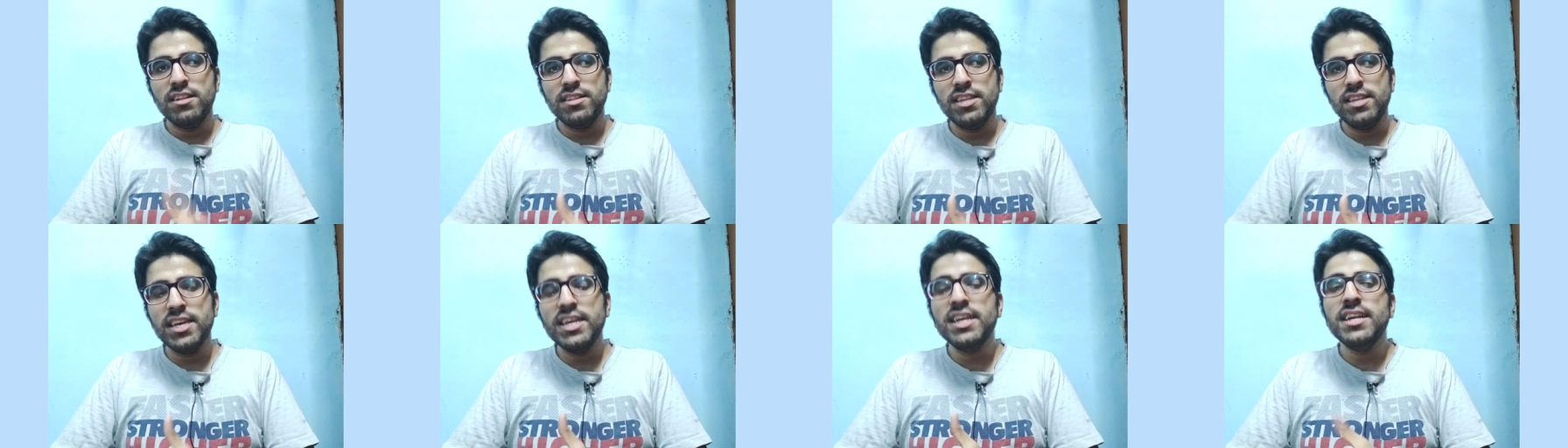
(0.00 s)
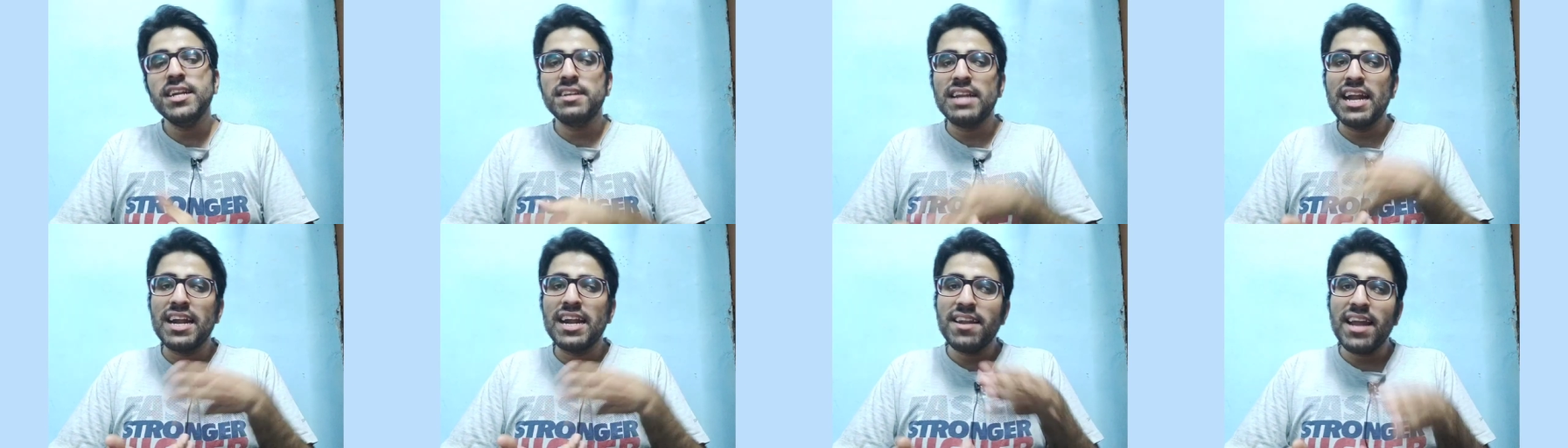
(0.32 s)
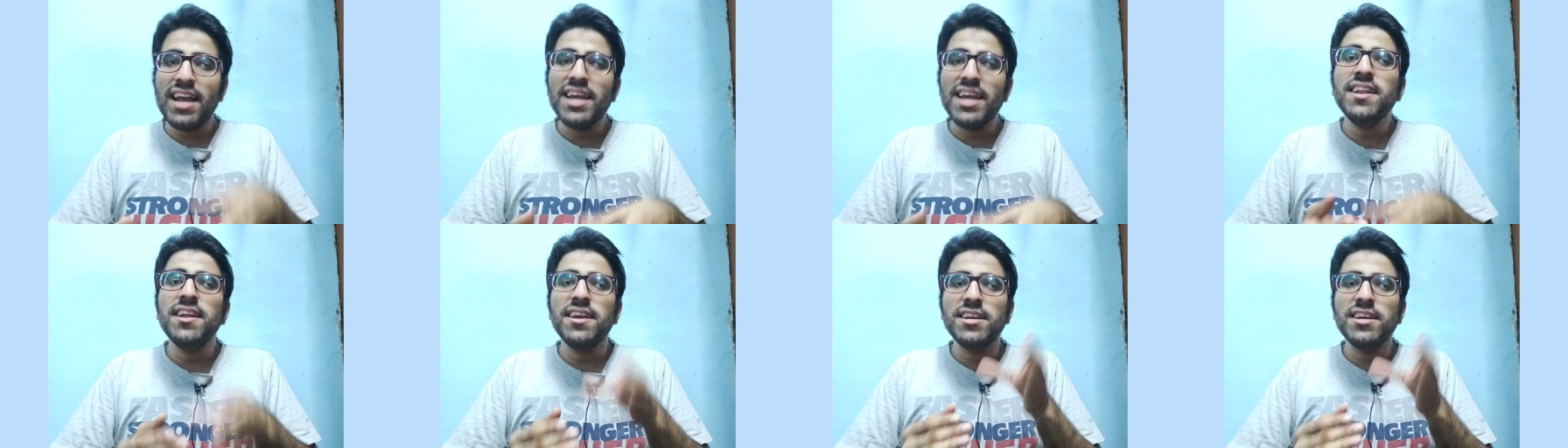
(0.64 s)
The
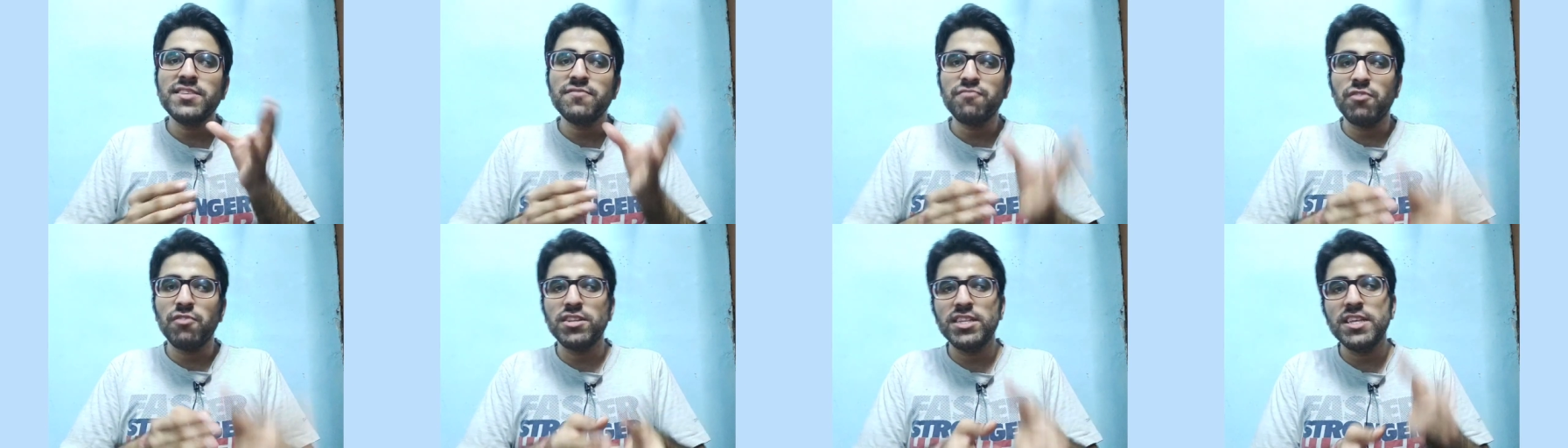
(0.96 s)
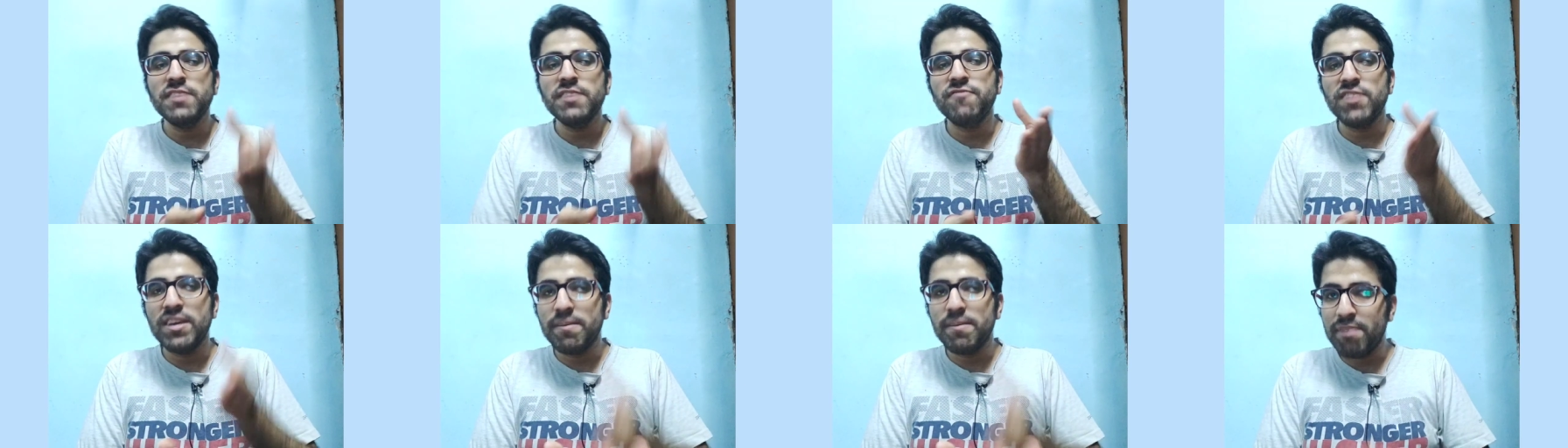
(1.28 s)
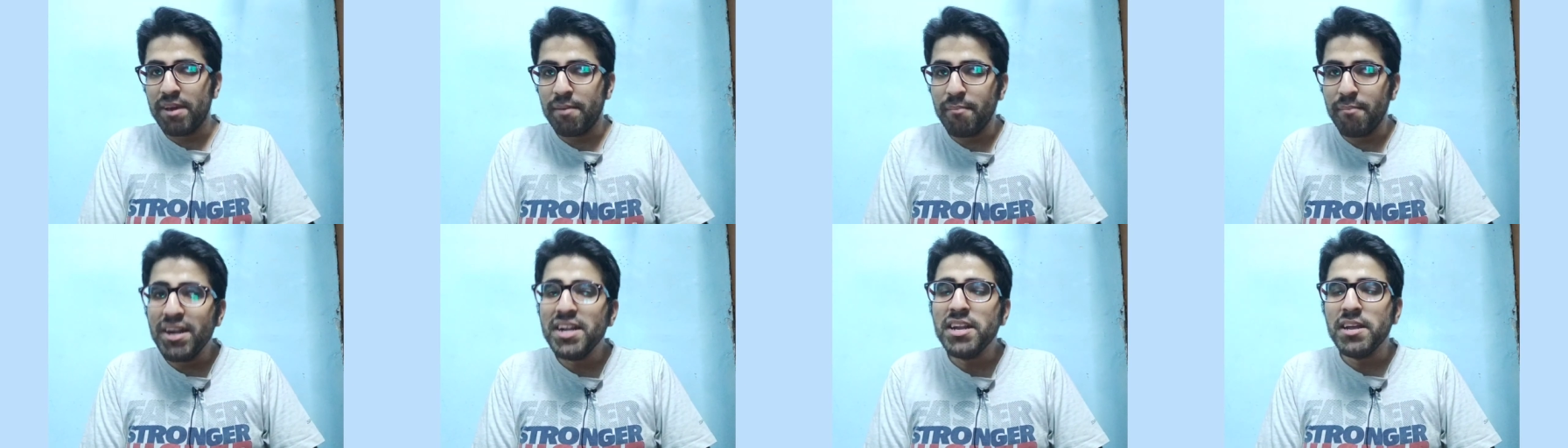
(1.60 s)
deadline is for the fee
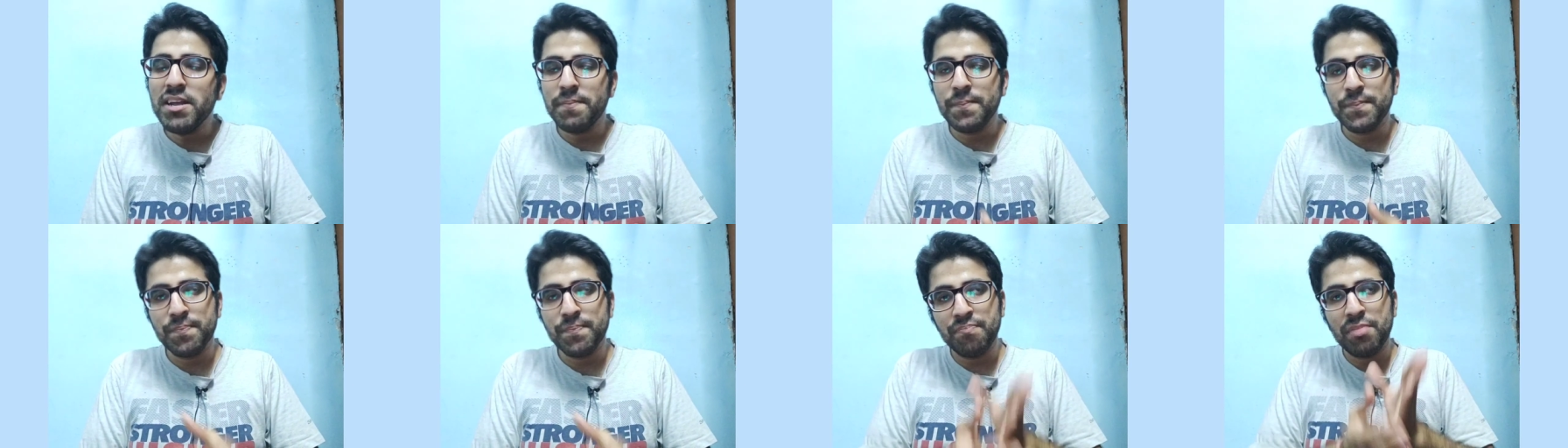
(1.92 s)
payment.